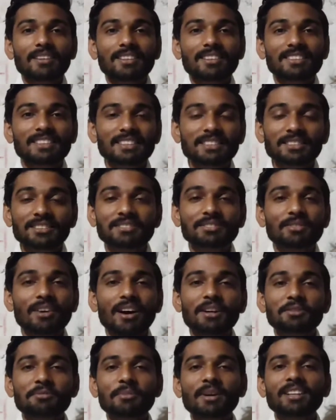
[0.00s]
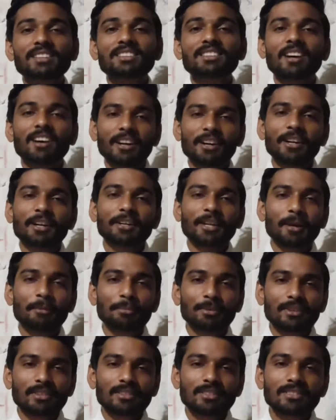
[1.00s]
this was my third
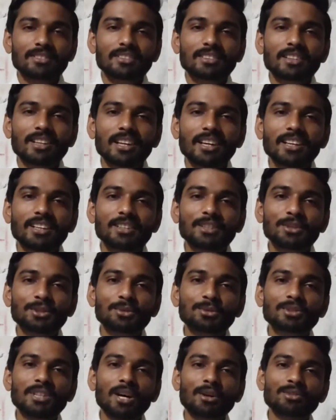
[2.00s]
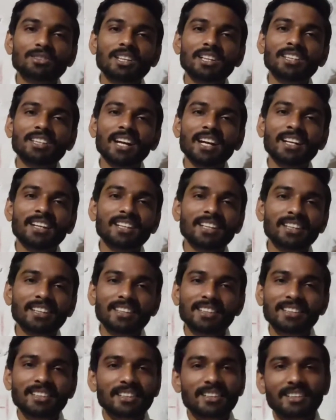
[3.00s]
attempt. In 2019
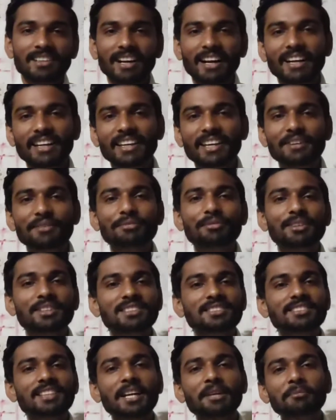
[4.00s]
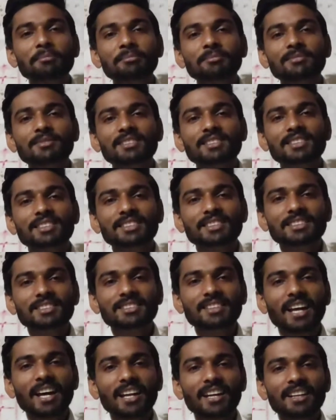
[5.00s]
I gave first time,
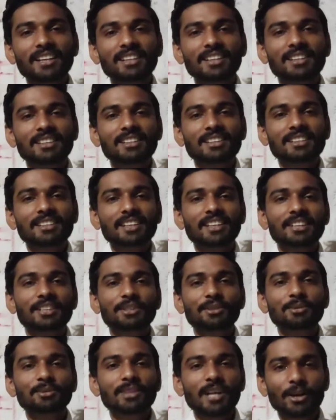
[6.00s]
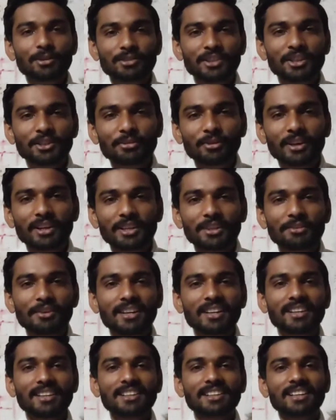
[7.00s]
then in
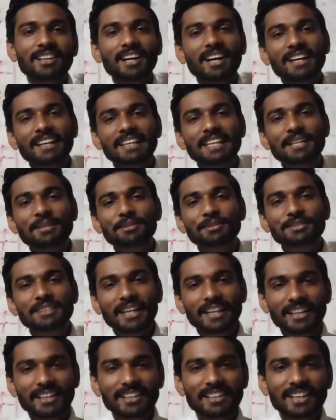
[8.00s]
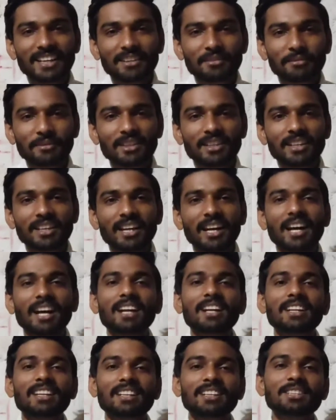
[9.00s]
2021 I gave second time,
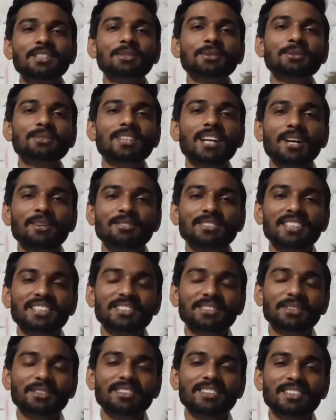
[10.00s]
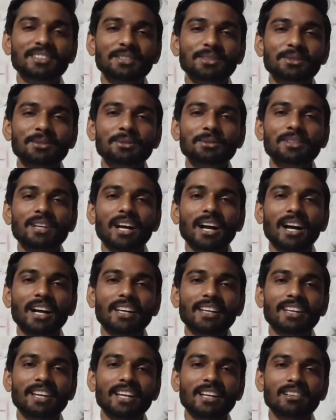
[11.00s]
and in 2022
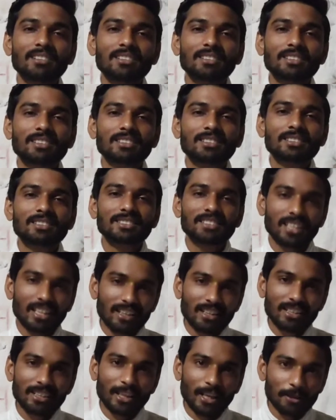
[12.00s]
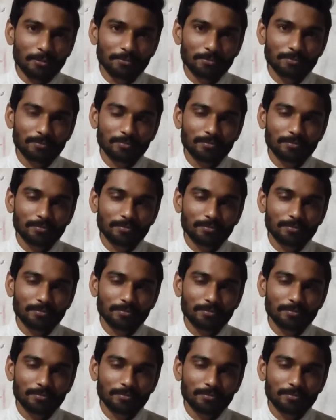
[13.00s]
I gave third time.